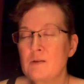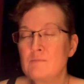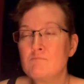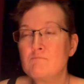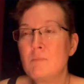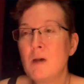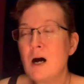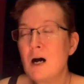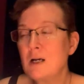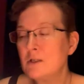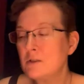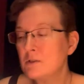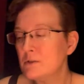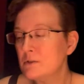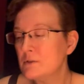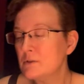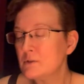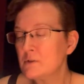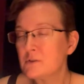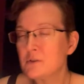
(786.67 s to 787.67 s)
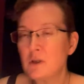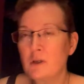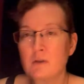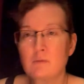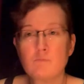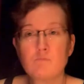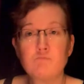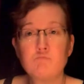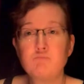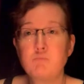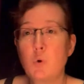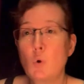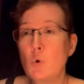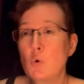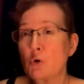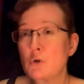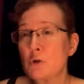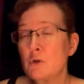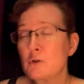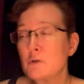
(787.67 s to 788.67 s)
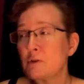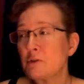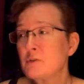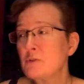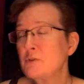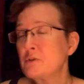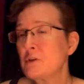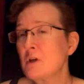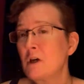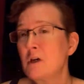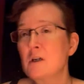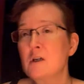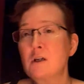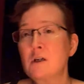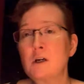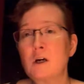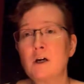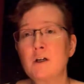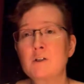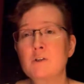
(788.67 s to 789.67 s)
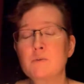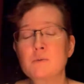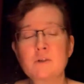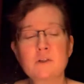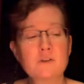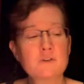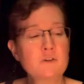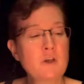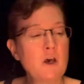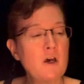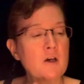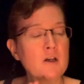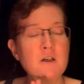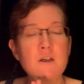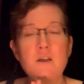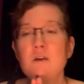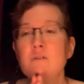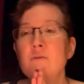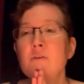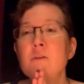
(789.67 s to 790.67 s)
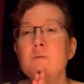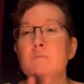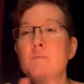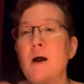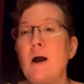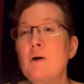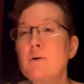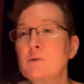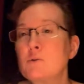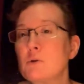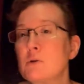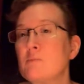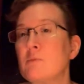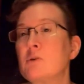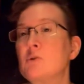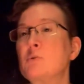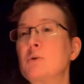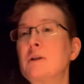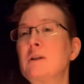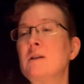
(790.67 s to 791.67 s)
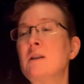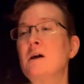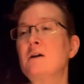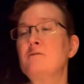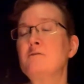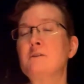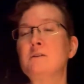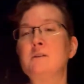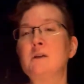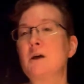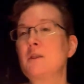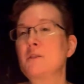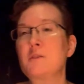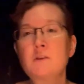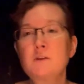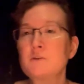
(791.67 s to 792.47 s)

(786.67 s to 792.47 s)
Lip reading: miles and borders, countries, even the boundary between life and death.